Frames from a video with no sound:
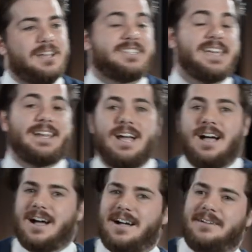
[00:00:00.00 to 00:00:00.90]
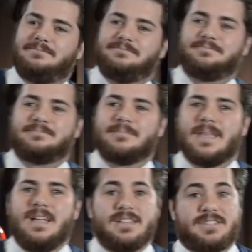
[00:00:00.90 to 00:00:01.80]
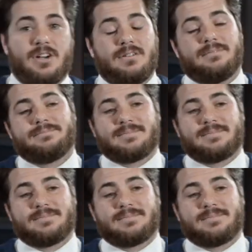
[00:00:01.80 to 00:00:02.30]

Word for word: Just kidding. Um, so,